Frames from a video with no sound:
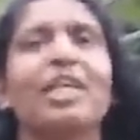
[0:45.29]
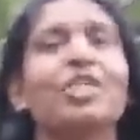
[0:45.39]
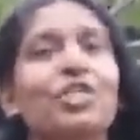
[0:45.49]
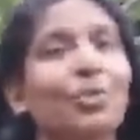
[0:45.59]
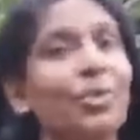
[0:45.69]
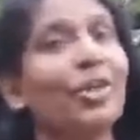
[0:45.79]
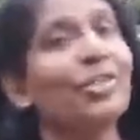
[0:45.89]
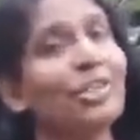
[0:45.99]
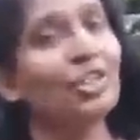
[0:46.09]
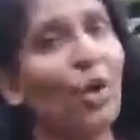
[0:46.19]
into your
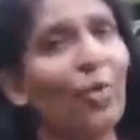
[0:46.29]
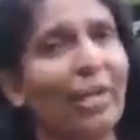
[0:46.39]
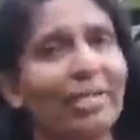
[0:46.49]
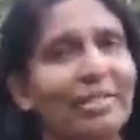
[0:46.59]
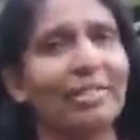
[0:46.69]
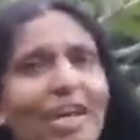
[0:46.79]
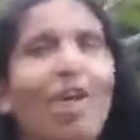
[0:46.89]
stories.